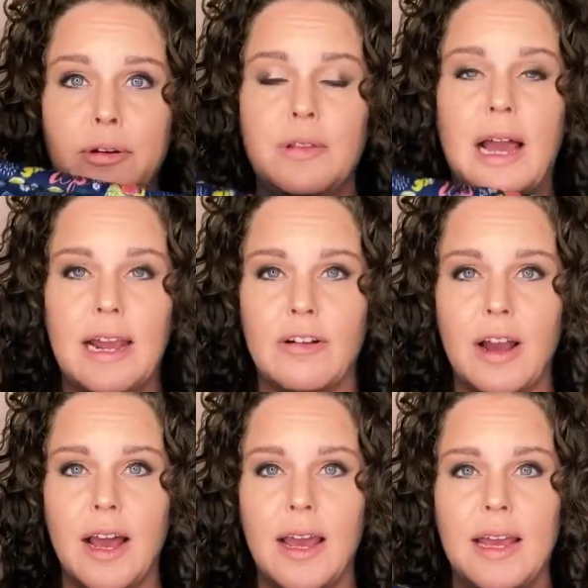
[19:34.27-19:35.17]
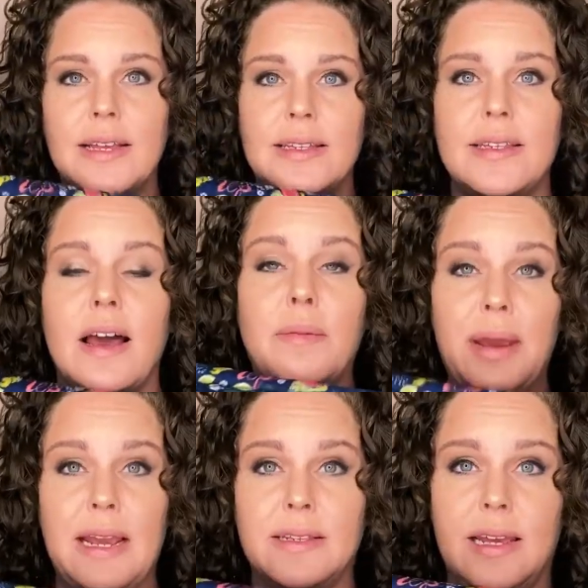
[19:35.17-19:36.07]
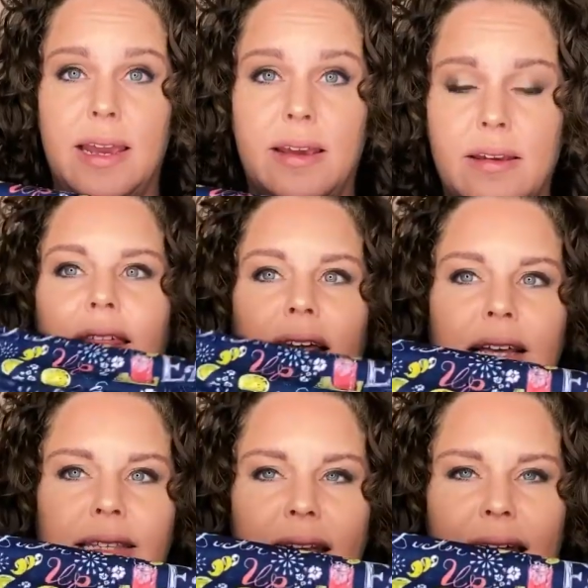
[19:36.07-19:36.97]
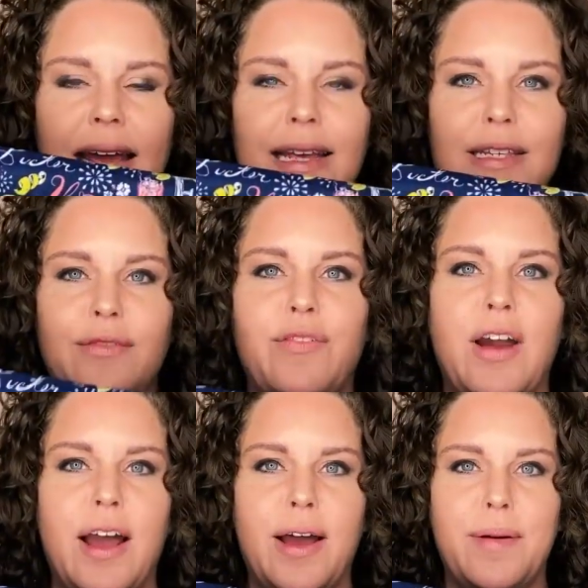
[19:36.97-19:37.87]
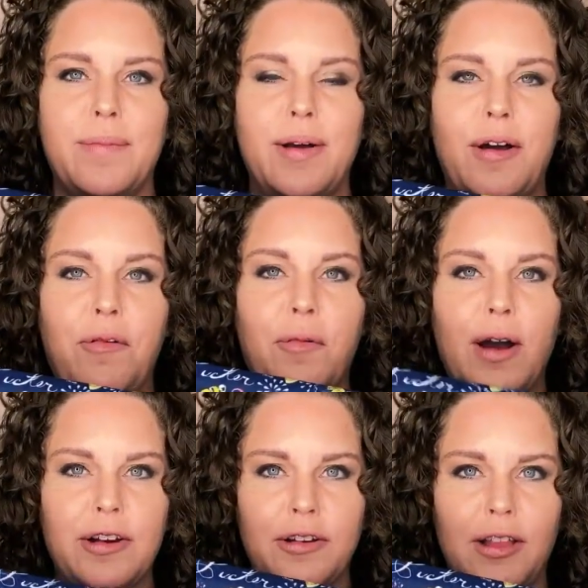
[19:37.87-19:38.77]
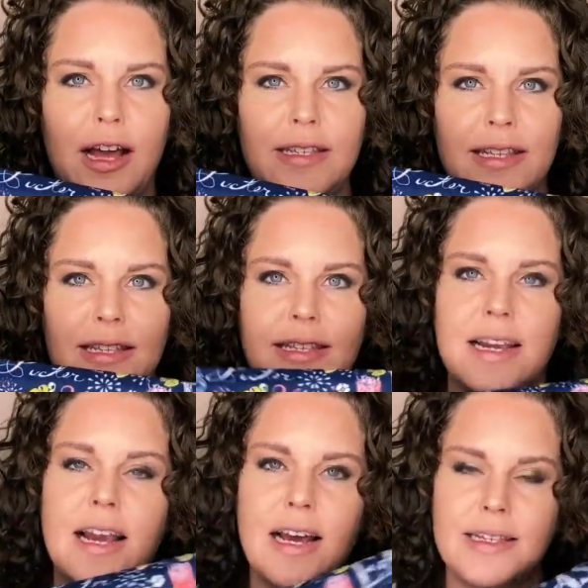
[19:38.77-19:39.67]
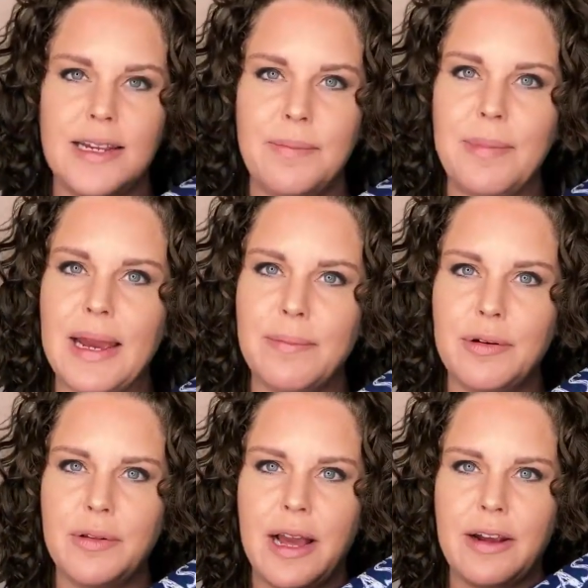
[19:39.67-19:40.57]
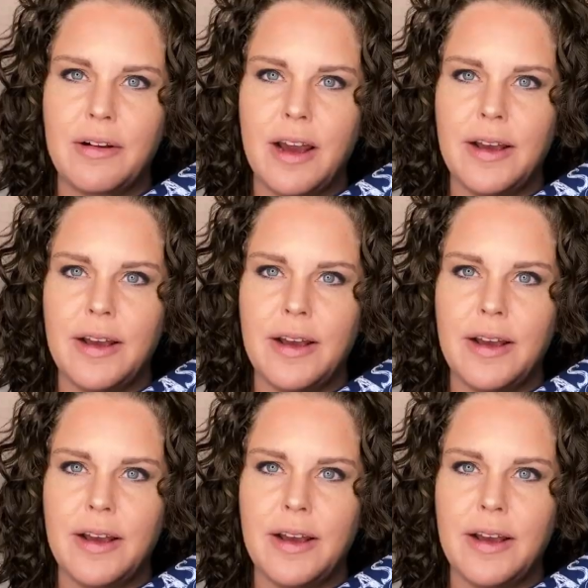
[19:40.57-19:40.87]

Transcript: Lycra is amazing. This is from Wanderlust. This is a custom bamboo Lycra.